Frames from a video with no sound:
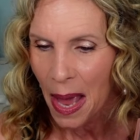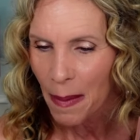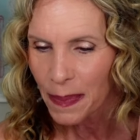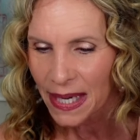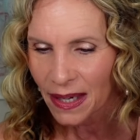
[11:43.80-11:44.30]

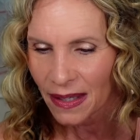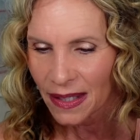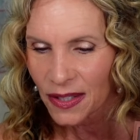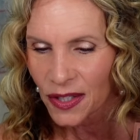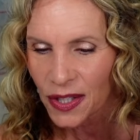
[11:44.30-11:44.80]

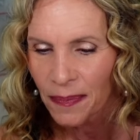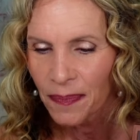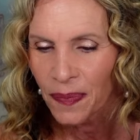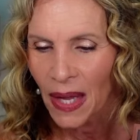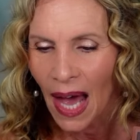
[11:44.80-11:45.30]
Because
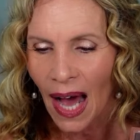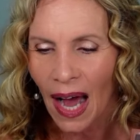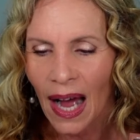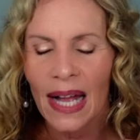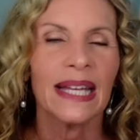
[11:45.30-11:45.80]

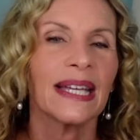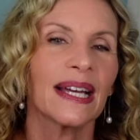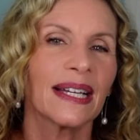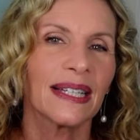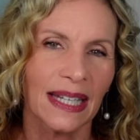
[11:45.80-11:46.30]
I
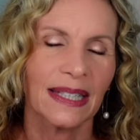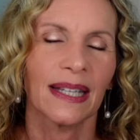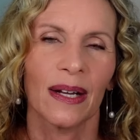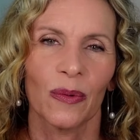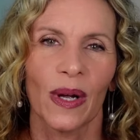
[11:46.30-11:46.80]
get
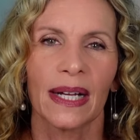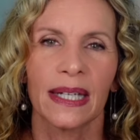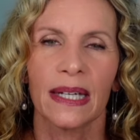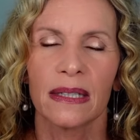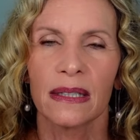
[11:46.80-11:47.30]
that way. I
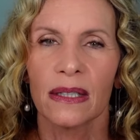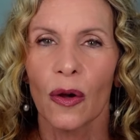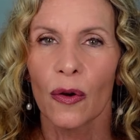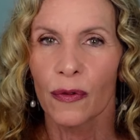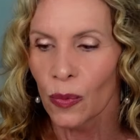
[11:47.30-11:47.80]
get a little
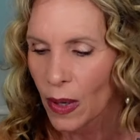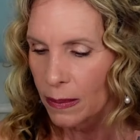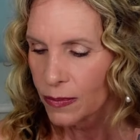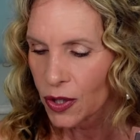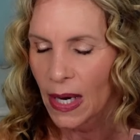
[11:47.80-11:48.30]

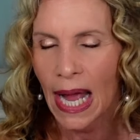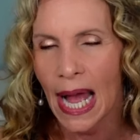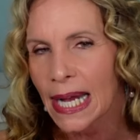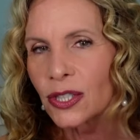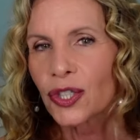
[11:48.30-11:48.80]
overwhelmed. So I
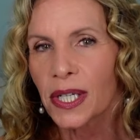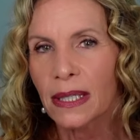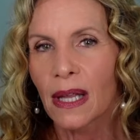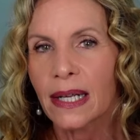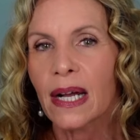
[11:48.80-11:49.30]
actually
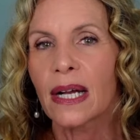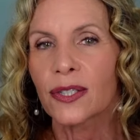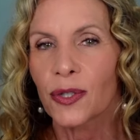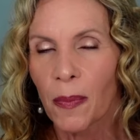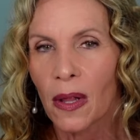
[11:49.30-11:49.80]
like a
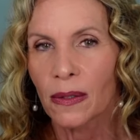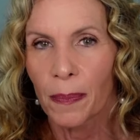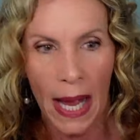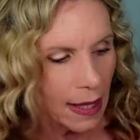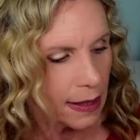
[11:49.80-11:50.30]
smaller
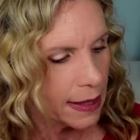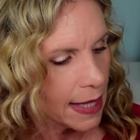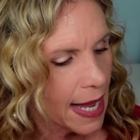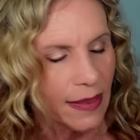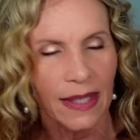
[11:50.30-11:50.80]
palette.
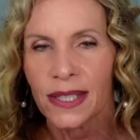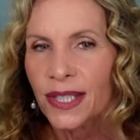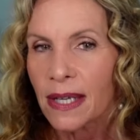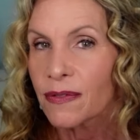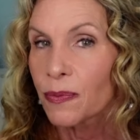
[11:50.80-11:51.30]
And this
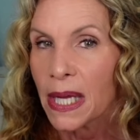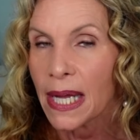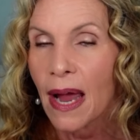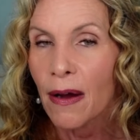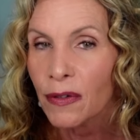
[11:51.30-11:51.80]
gives me
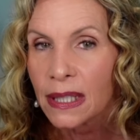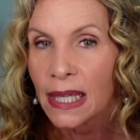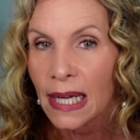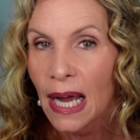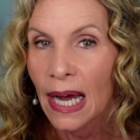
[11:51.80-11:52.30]

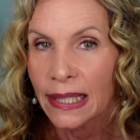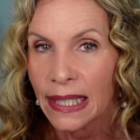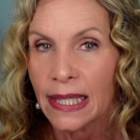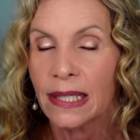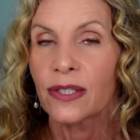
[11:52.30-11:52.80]
everything I
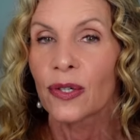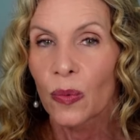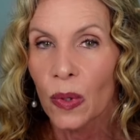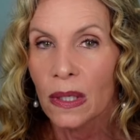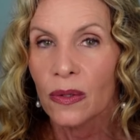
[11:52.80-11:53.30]
need to
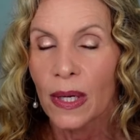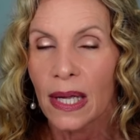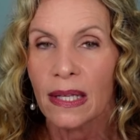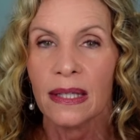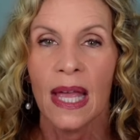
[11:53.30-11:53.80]
work
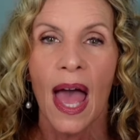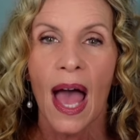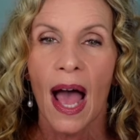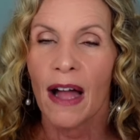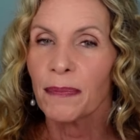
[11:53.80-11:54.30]
with.
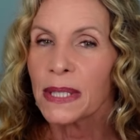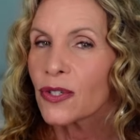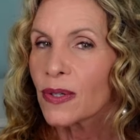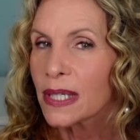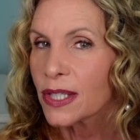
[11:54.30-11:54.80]
I've been
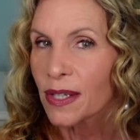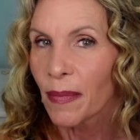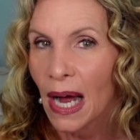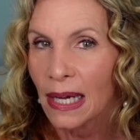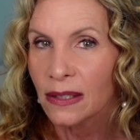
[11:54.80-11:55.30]
doing some
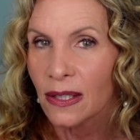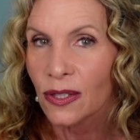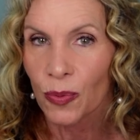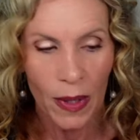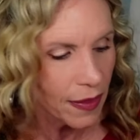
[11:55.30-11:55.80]
eye looks
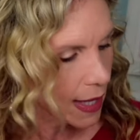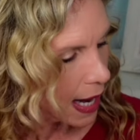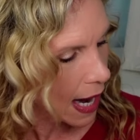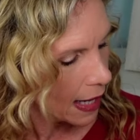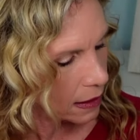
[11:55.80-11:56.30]
with it.
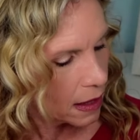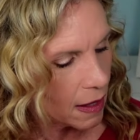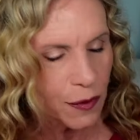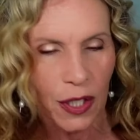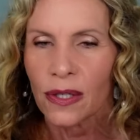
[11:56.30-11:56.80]
I
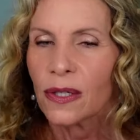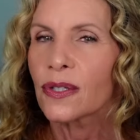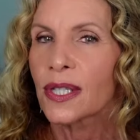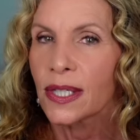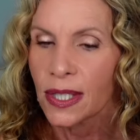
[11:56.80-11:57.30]
love to
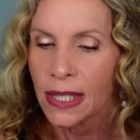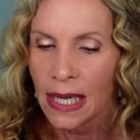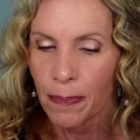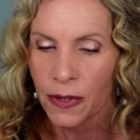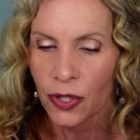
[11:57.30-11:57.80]
use this
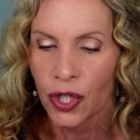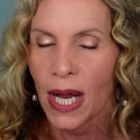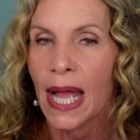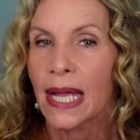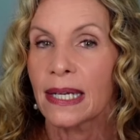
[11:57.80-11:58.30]
deeper
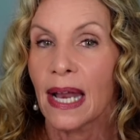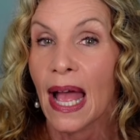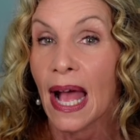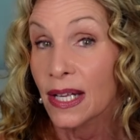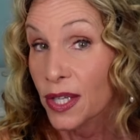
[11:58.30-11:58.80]
shade
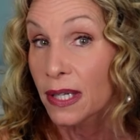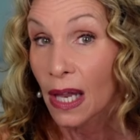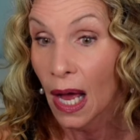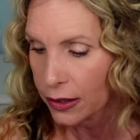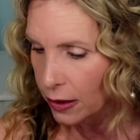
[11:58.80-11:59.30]
as a
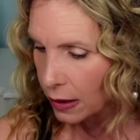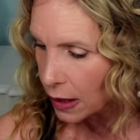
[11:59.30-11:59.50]
liner.